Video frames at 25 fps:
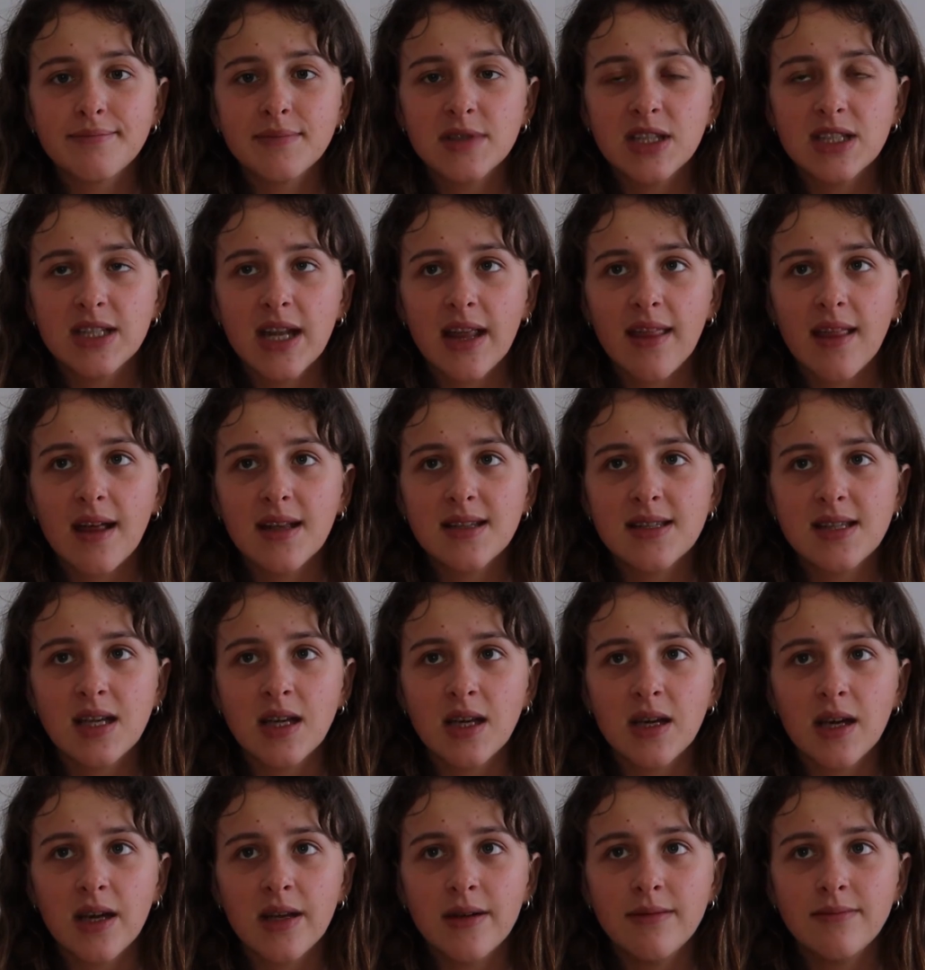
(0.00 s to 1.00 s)
Just let that
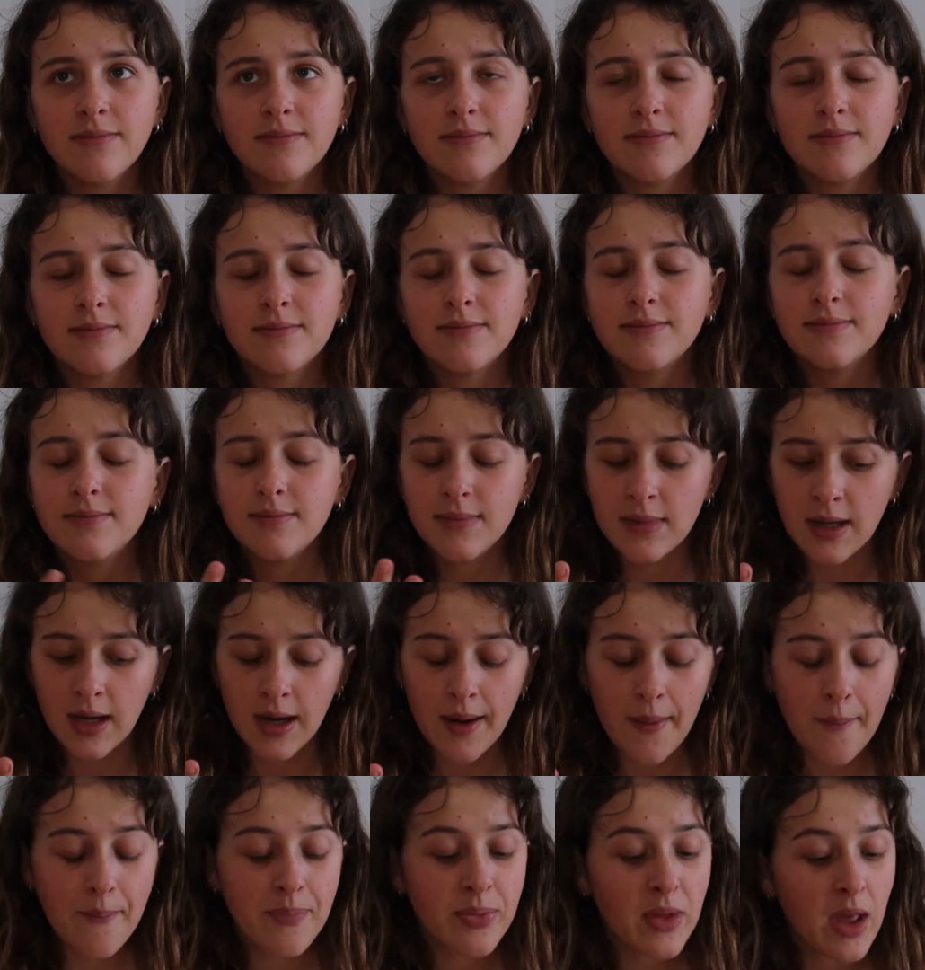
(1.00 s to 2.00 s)
sink in.
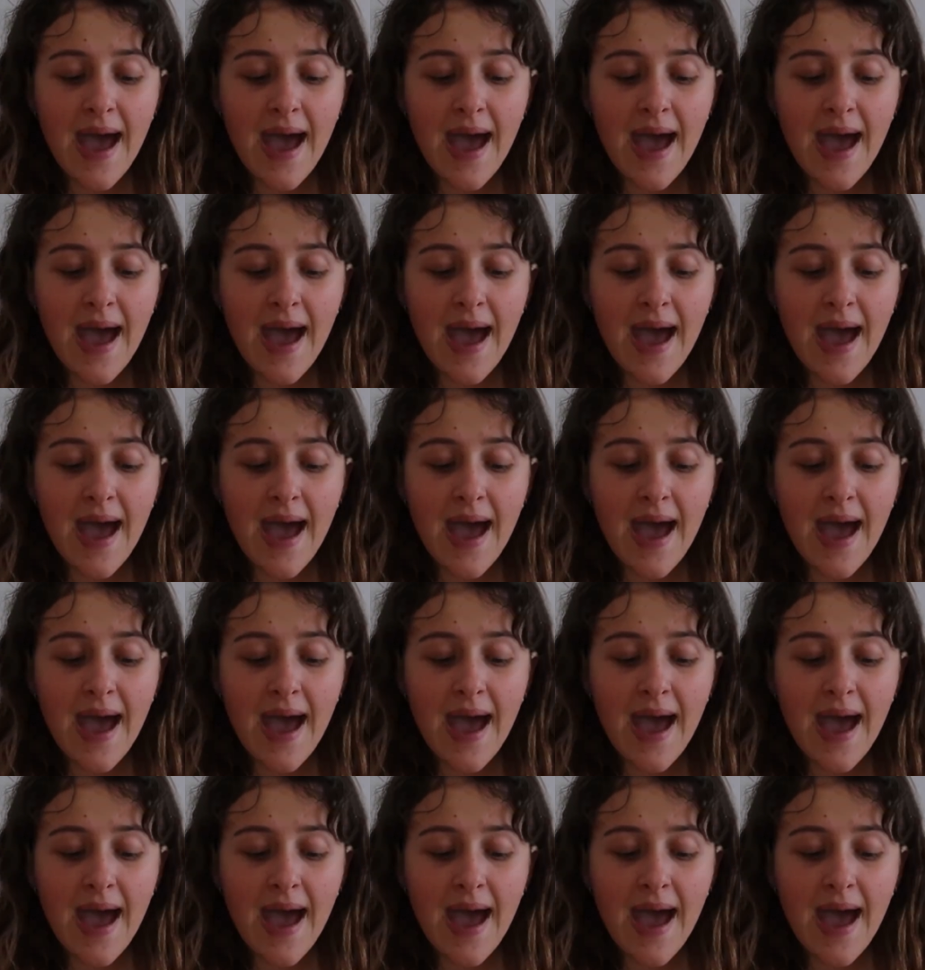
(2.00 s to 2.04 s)
Yeah.